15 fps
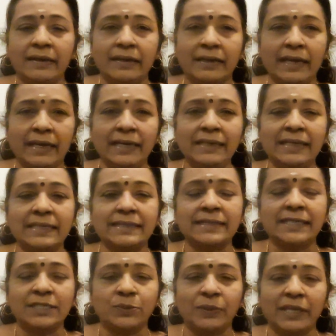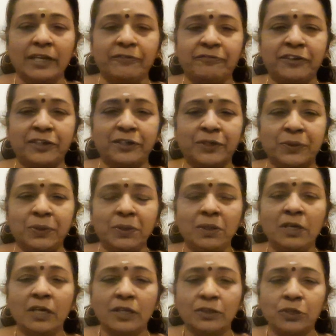Current assets we refer to
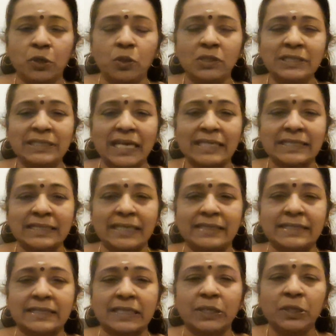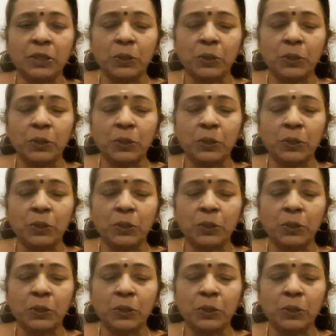those assets